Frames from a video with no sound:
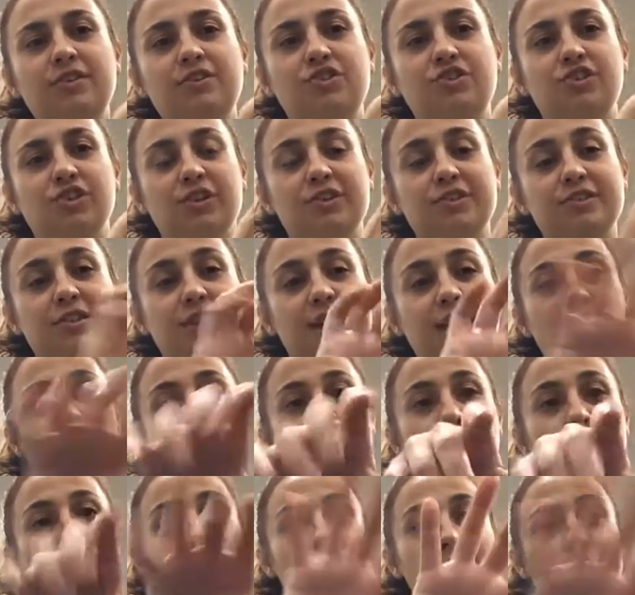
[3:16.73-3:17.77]
just like a
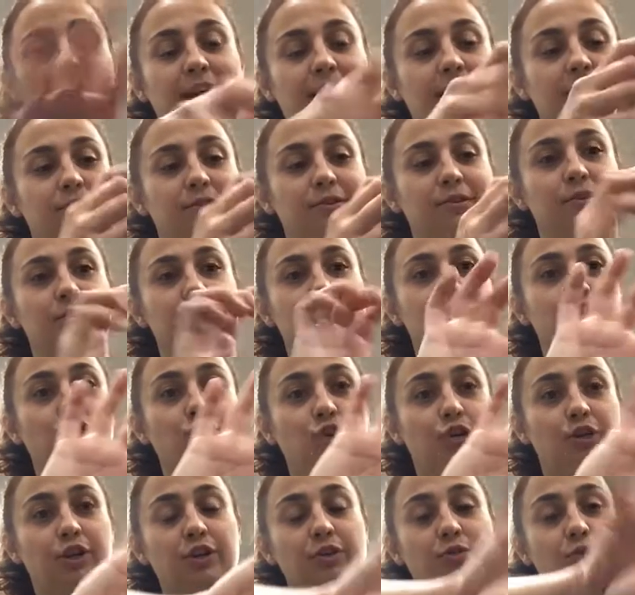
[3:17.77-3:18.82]
door handle. If you
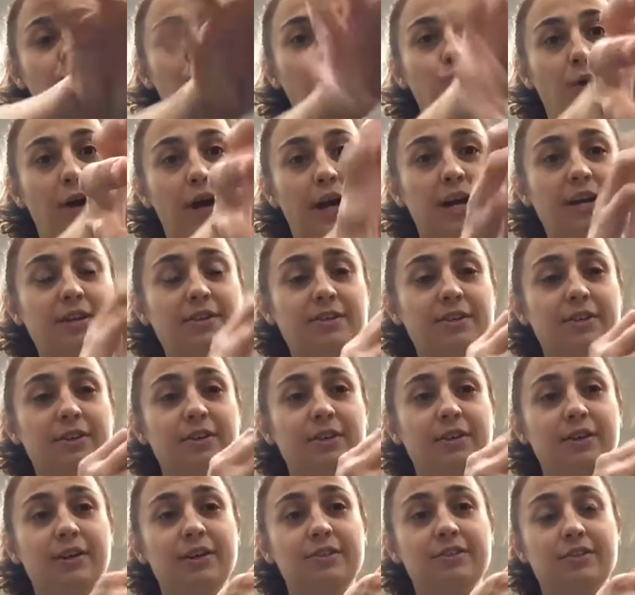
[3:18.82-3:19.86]
turn it right,
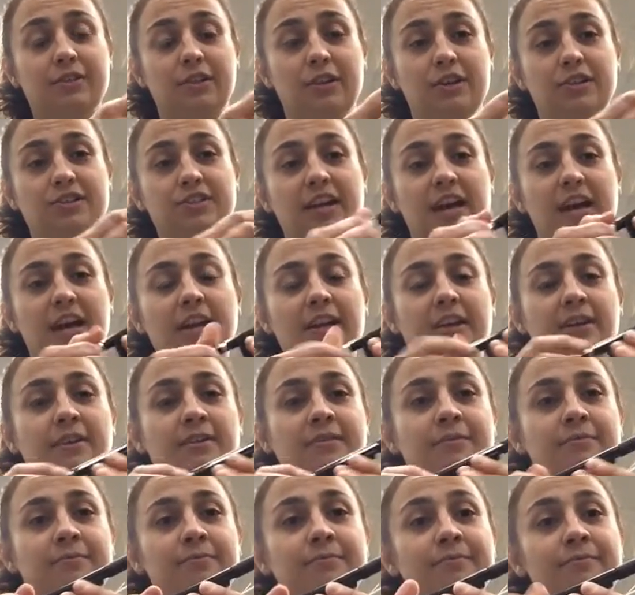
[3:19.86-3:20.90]
it's going to
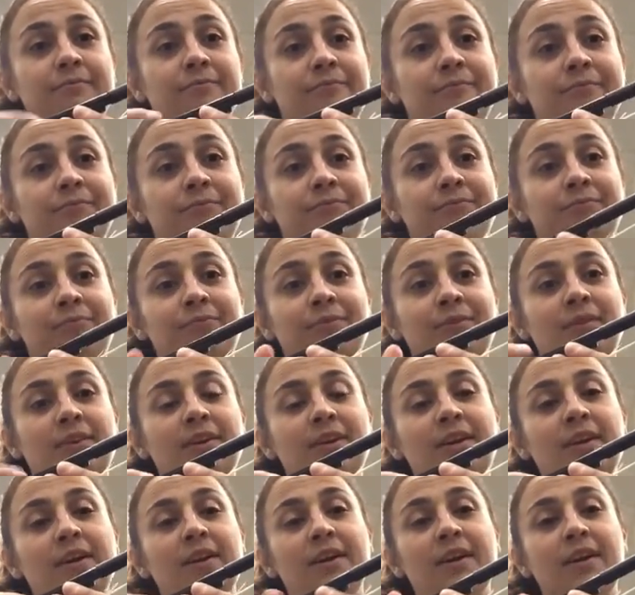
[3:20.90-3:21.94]
tighten.
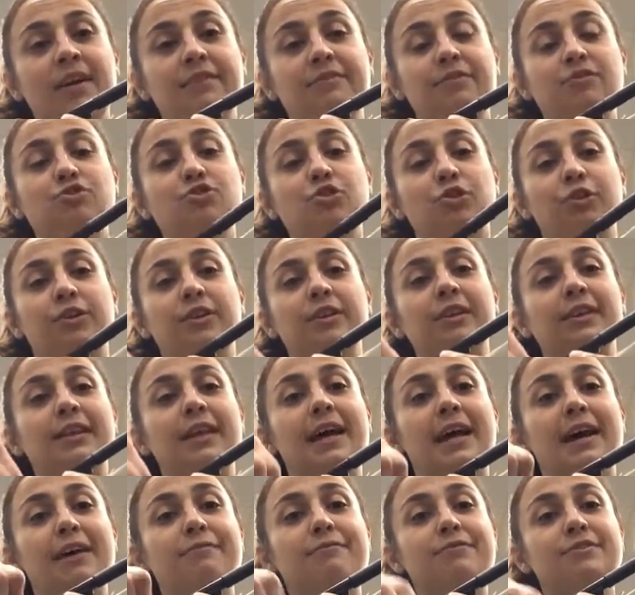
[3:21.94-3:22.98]
And if you turn it
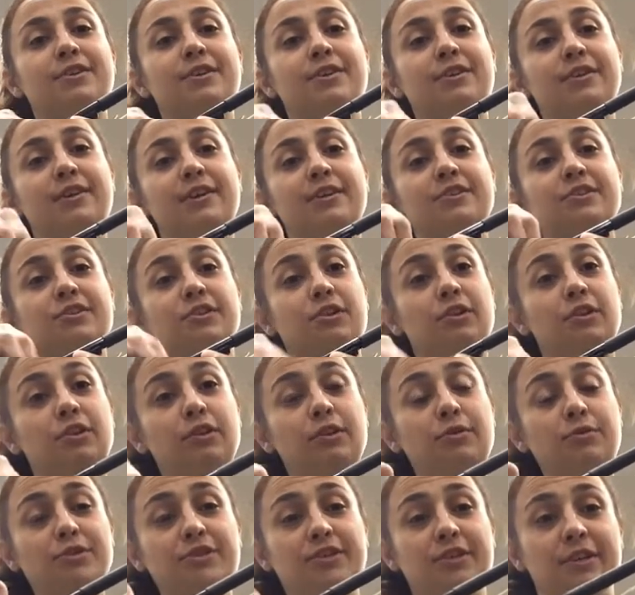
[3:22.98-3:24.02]
left, it's going
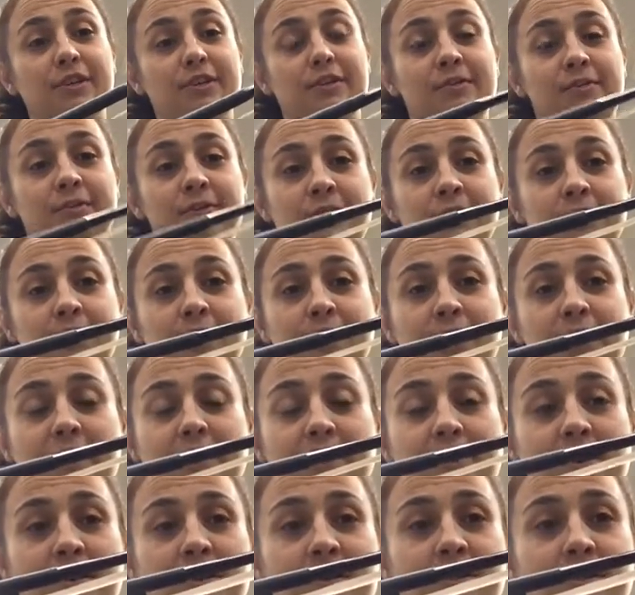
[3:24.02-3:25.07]
to loosen. And
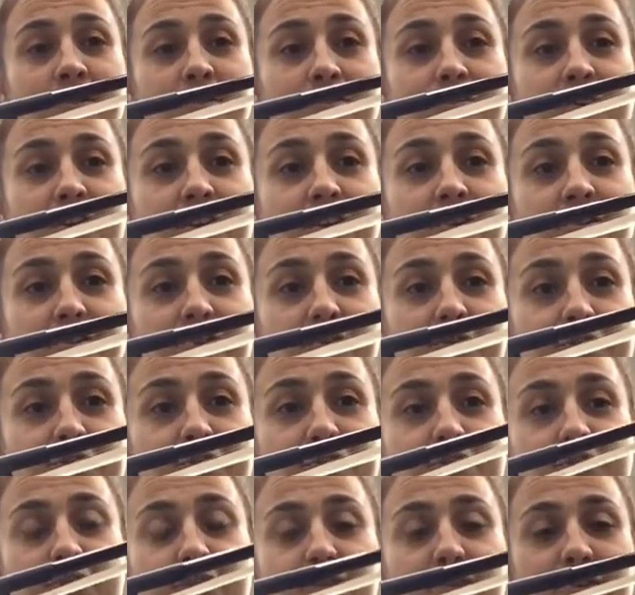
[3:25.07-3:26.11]
in another video,
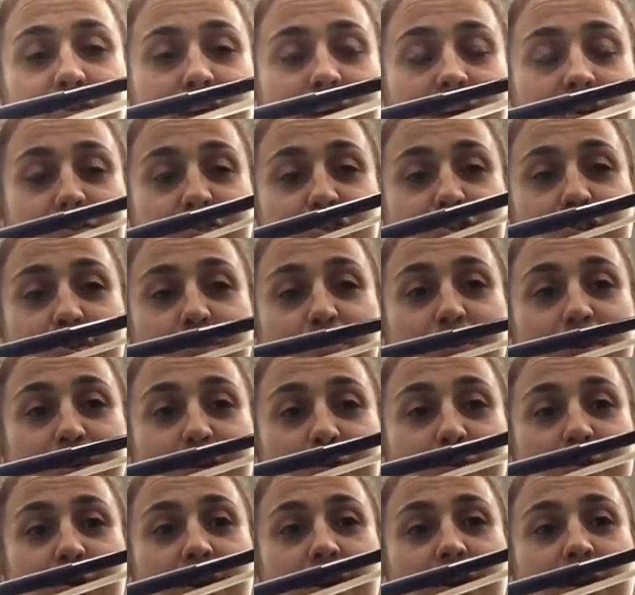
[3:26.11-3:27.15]
I'll show
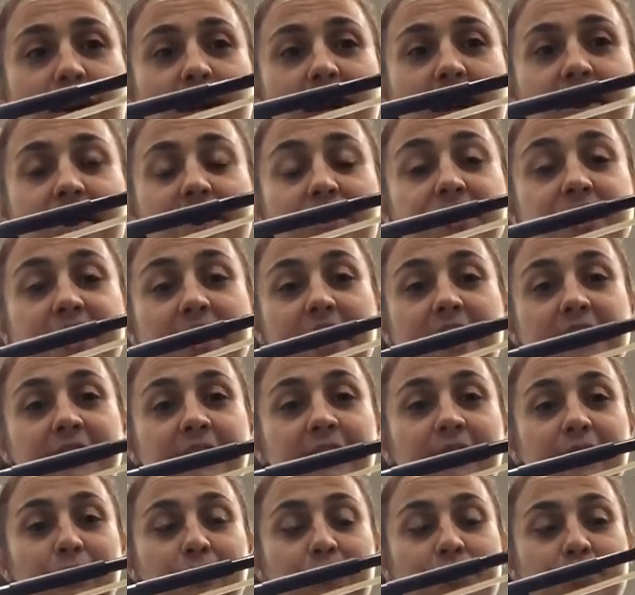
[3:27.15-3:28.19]
you how to tighten
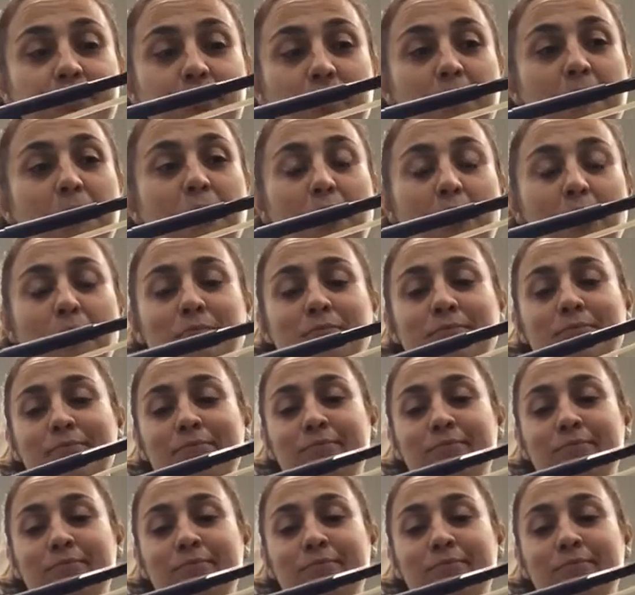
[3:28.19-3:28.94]
and loosen the bow.